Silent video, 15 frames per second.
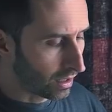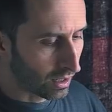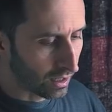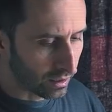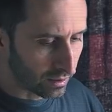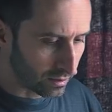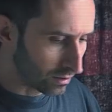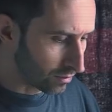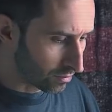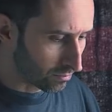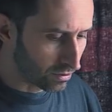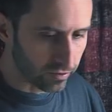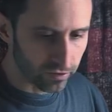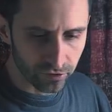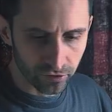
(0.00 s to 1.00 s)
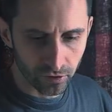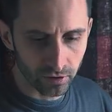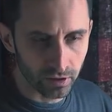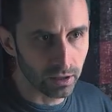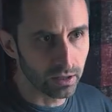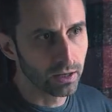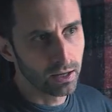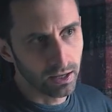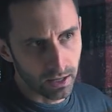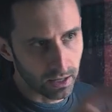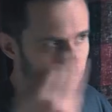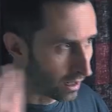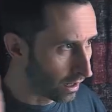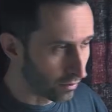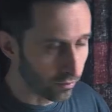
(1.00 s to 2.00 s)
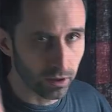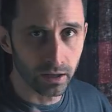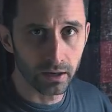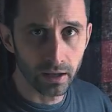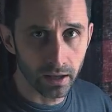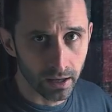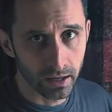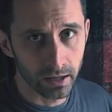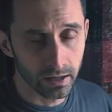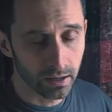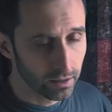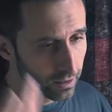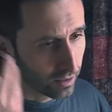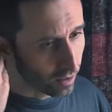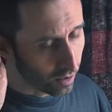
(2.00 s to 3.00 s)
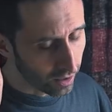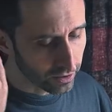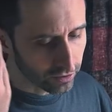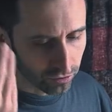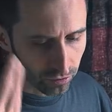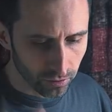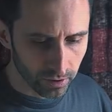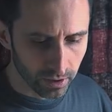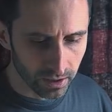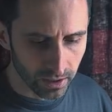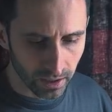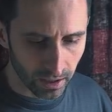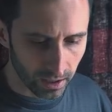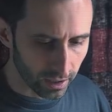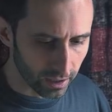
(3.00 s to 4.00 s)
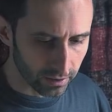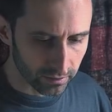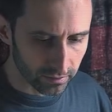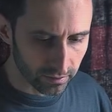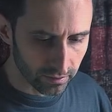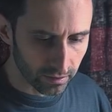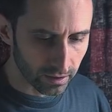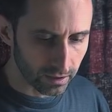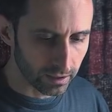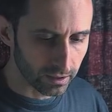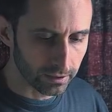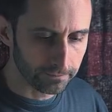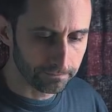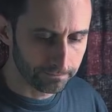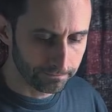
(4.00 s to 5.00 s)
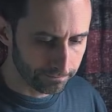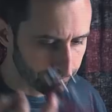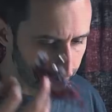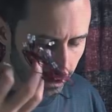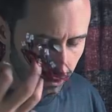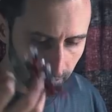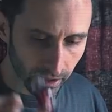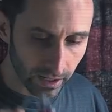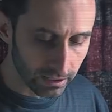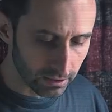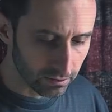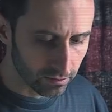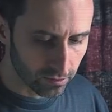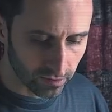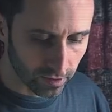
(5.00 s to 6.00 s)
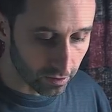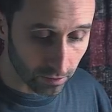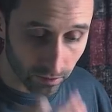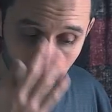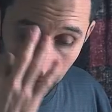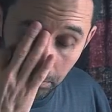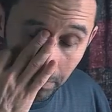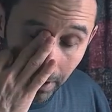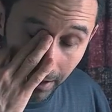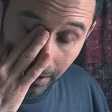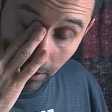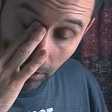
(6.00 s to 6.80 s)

and it'll complete the circuit, and I'll get a auditory and, uh, and light signal back